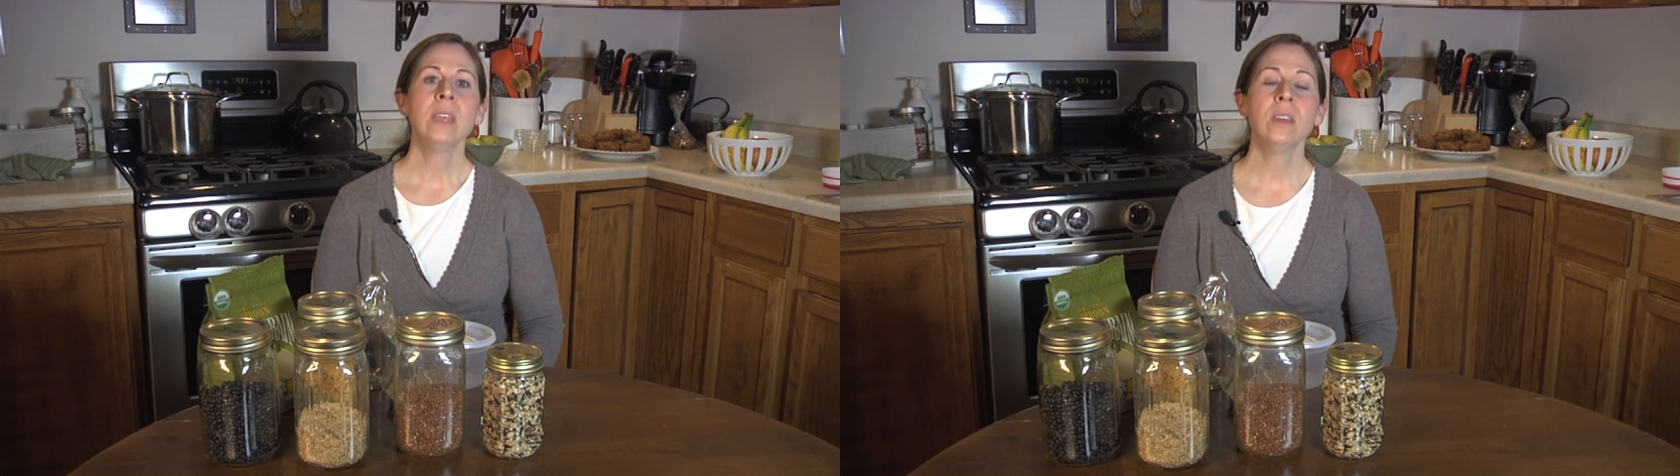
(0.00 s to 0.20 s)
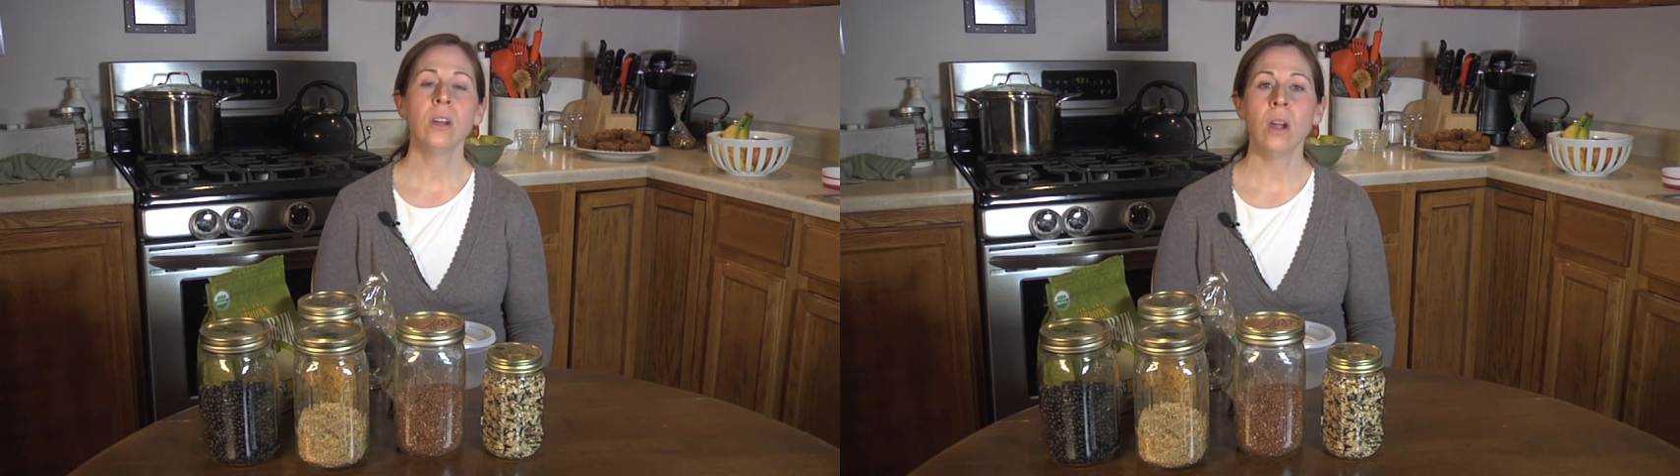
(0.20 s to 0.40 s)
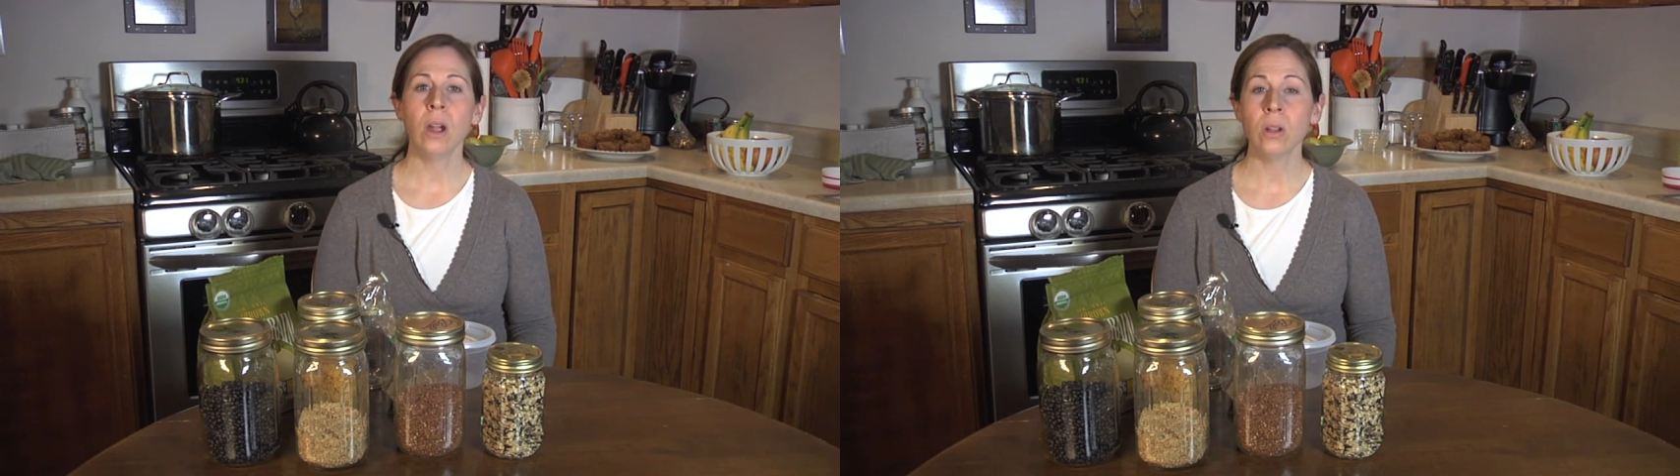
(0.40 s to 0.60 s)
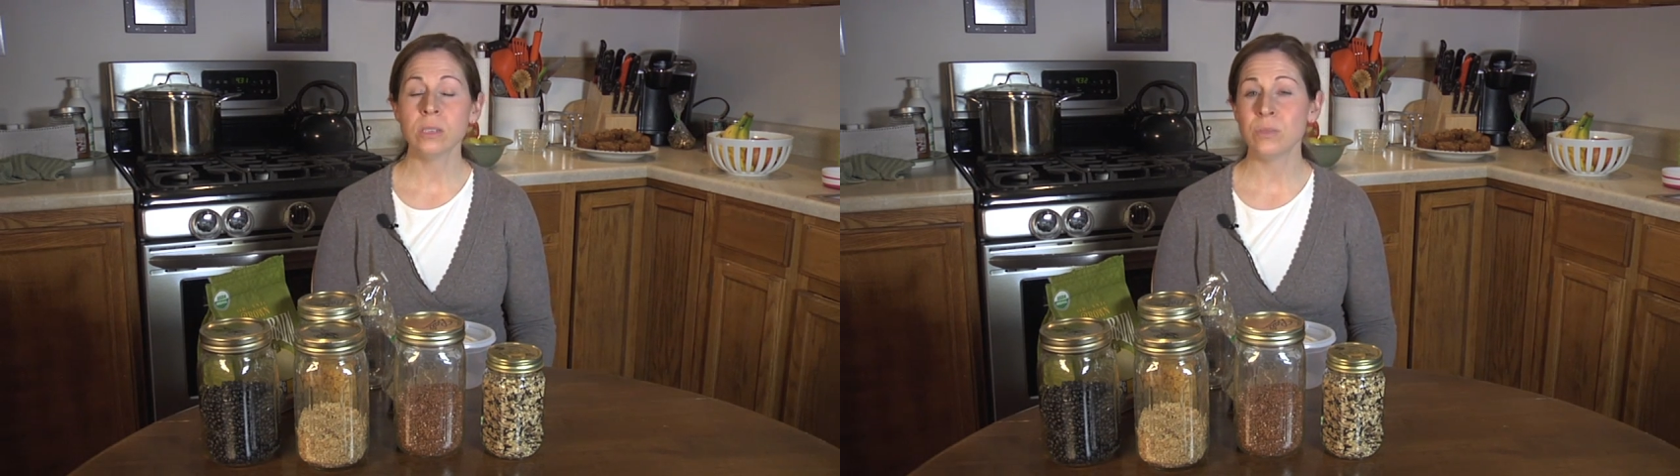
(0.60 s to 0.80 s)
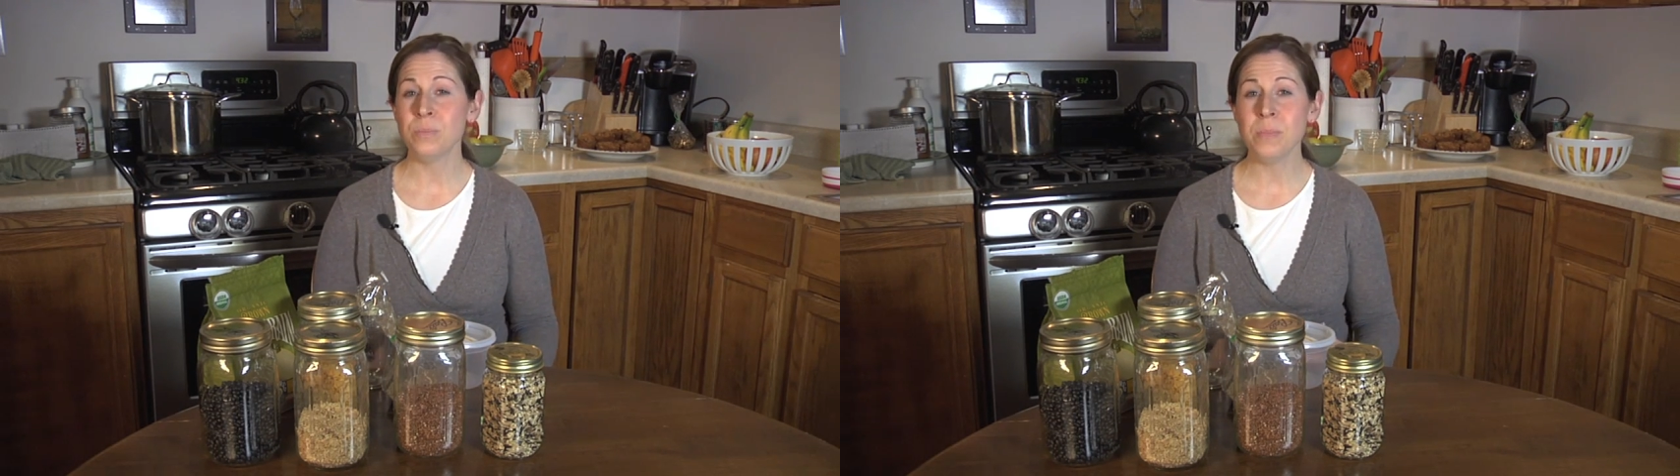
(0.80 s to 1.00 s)
there
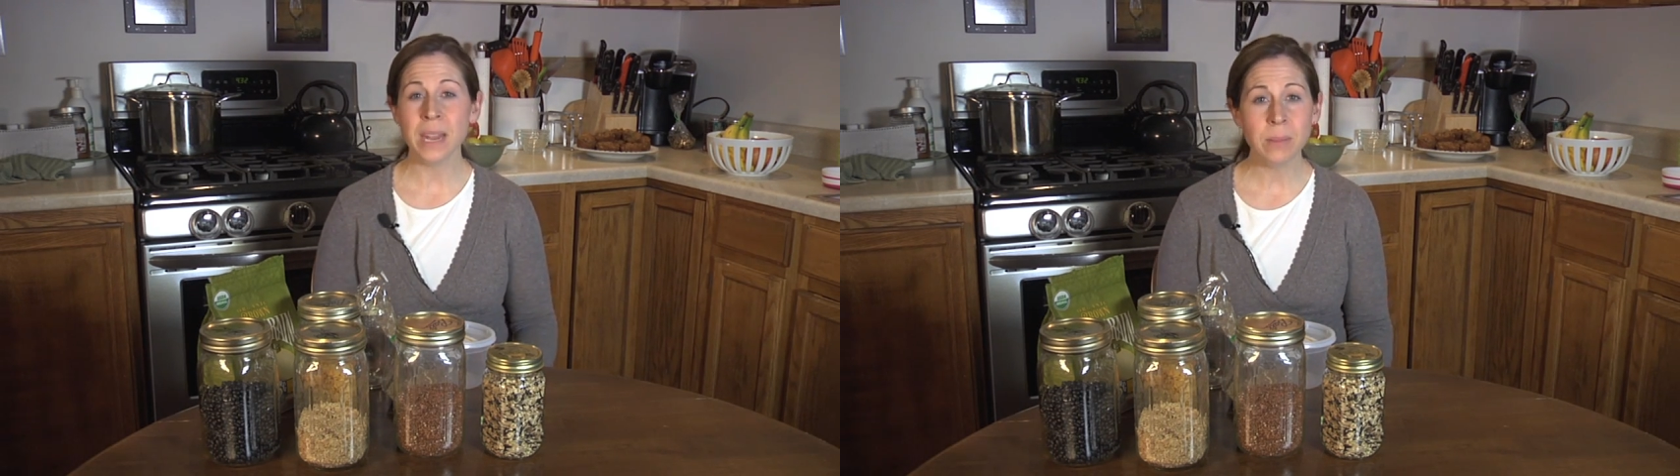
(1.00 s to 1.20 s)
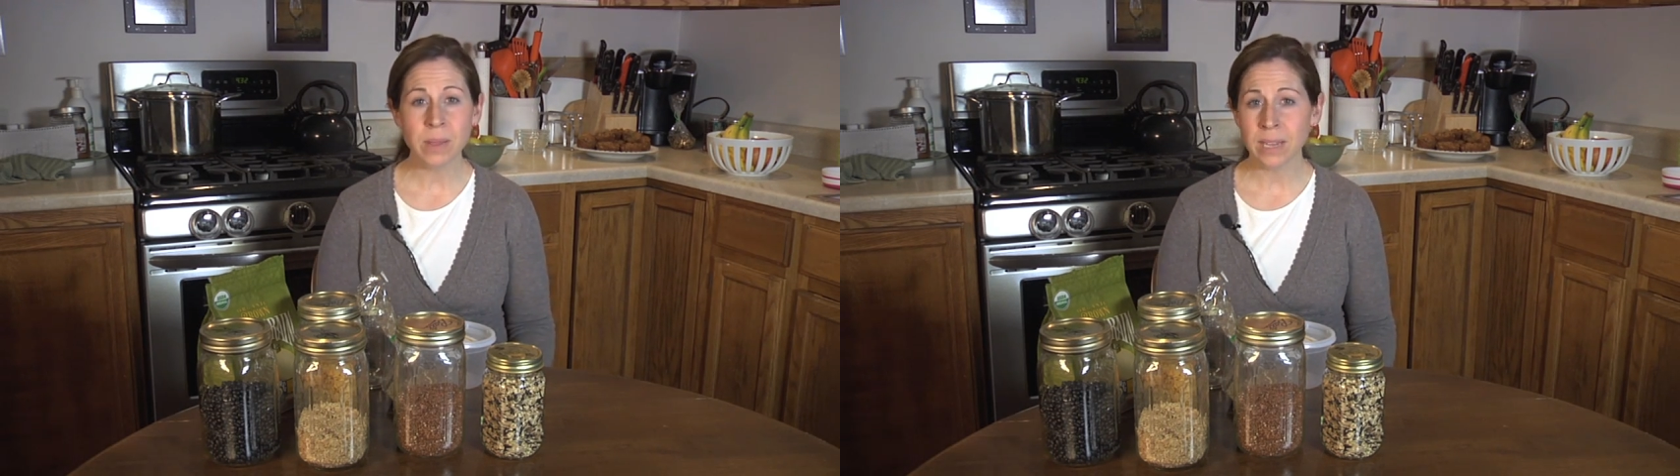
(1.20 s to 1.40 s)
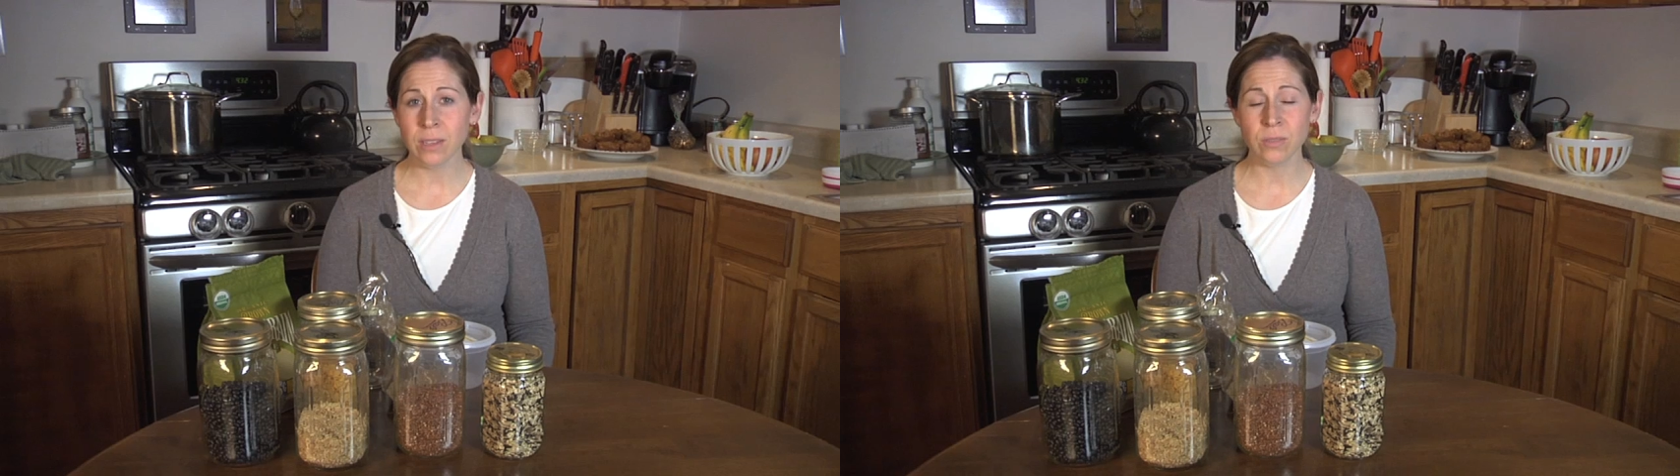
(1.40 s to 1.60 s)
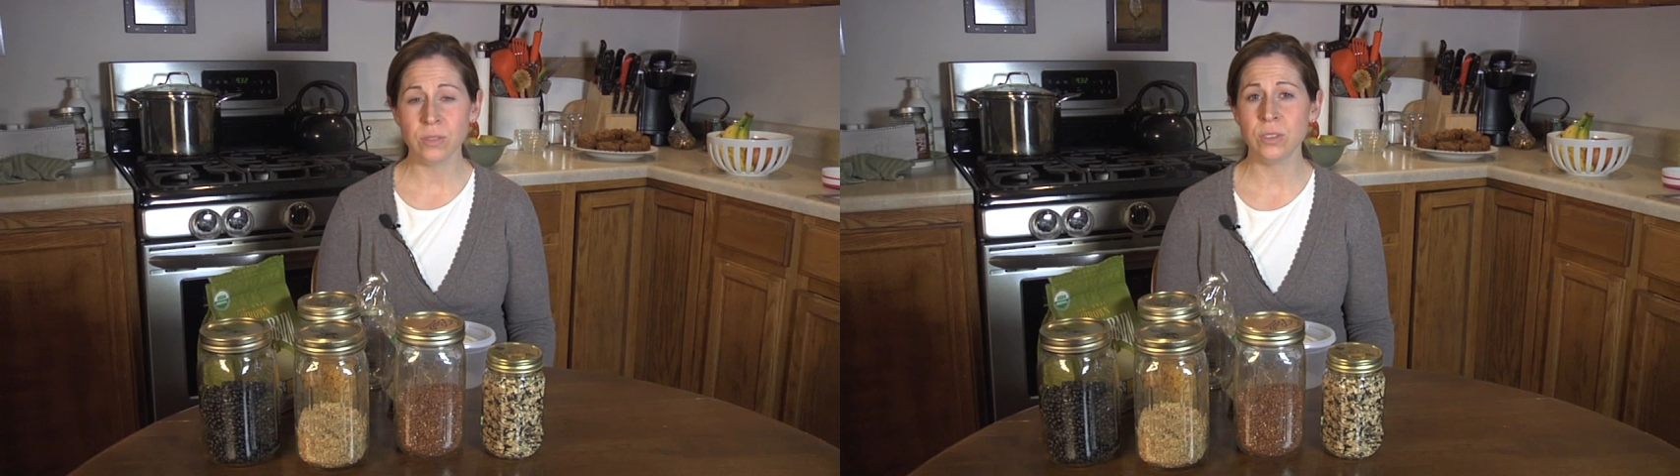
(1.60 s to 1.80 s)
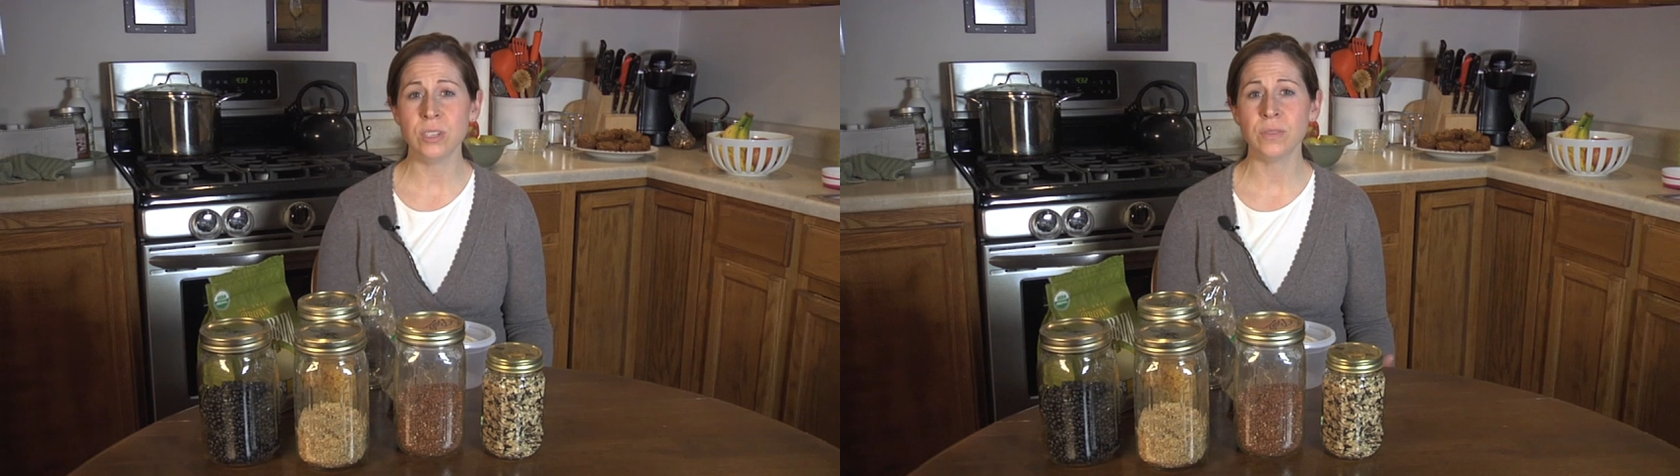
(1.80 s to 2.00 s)
are many, many
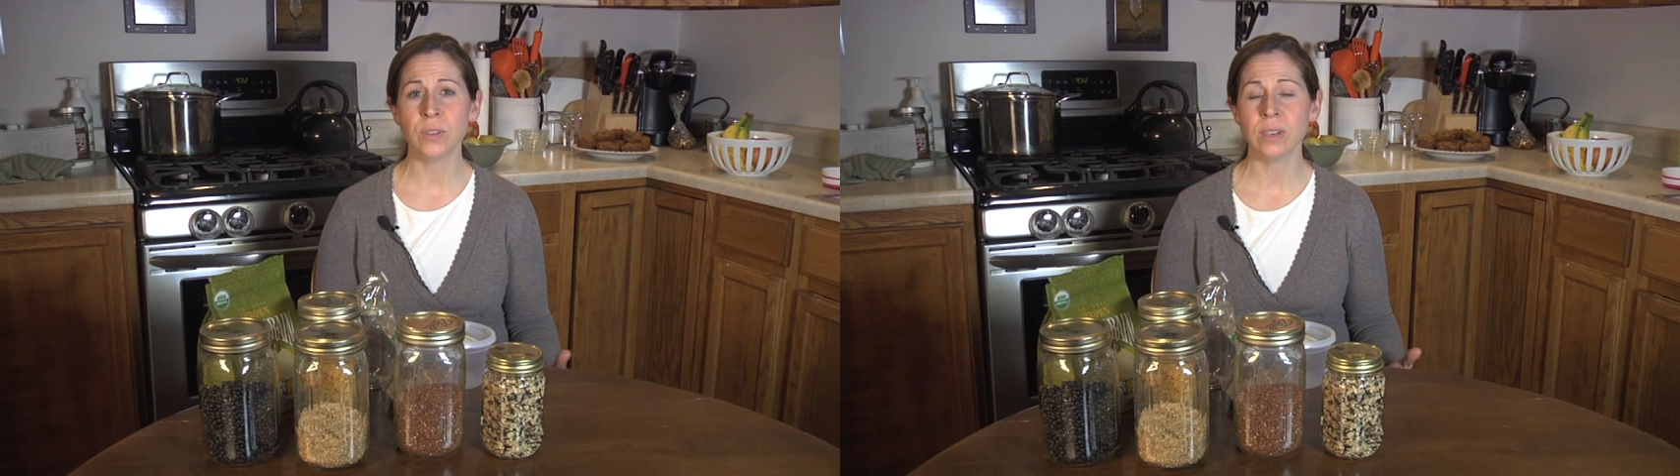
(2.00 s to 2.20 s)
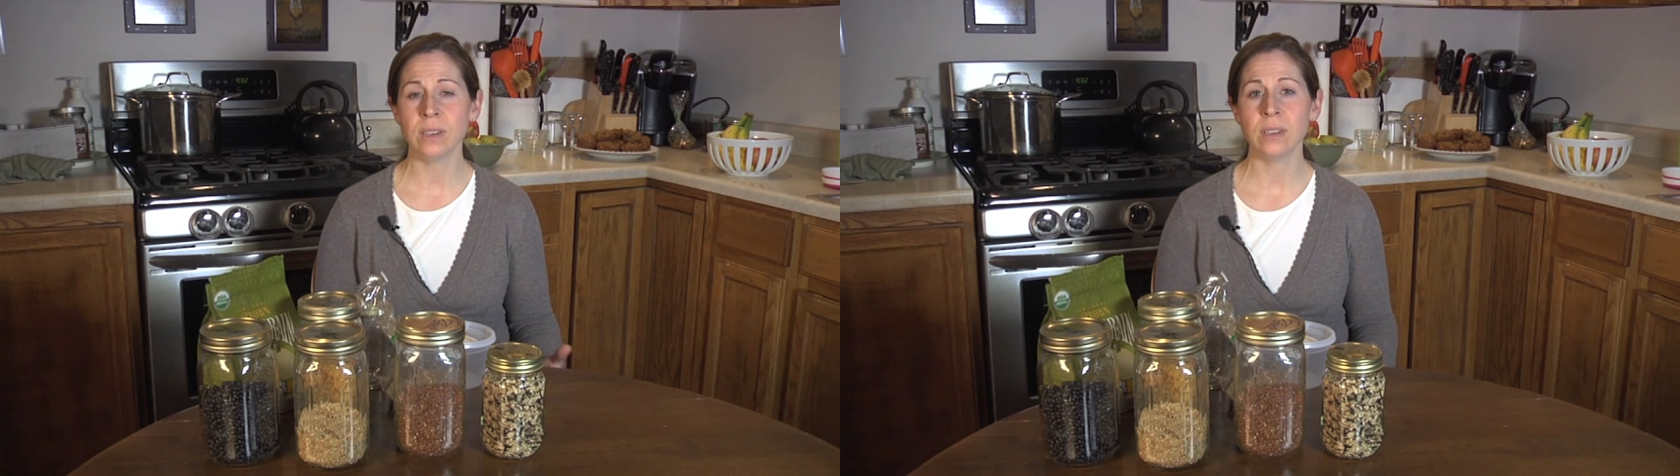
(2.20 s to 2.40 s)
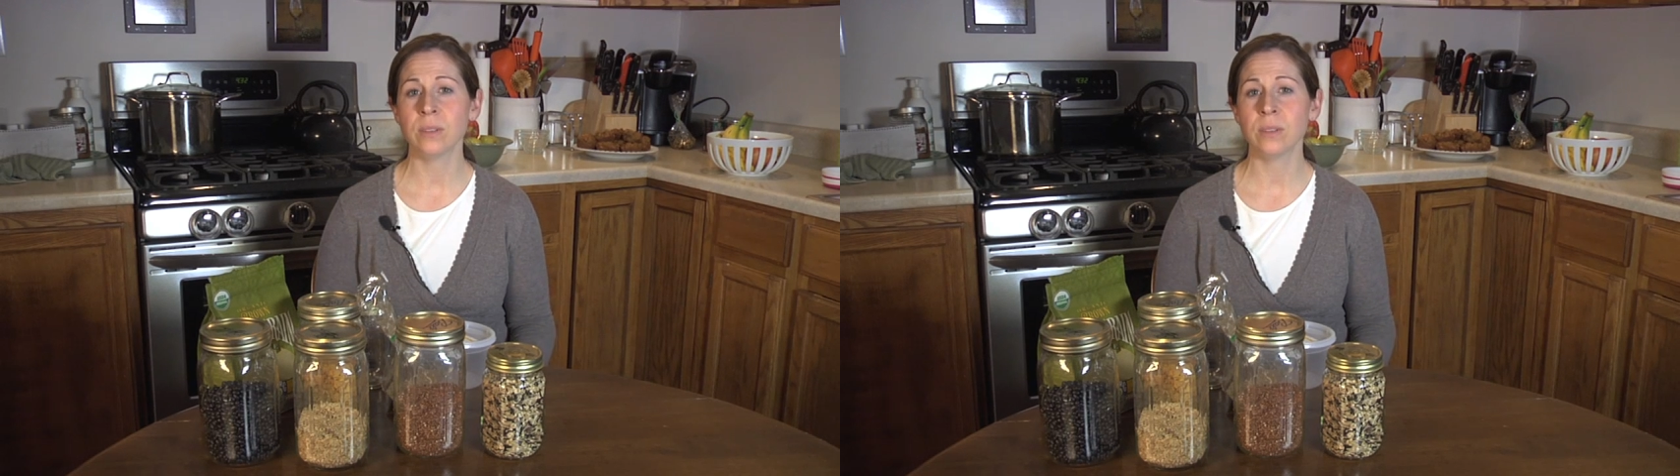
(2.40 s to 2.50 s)
different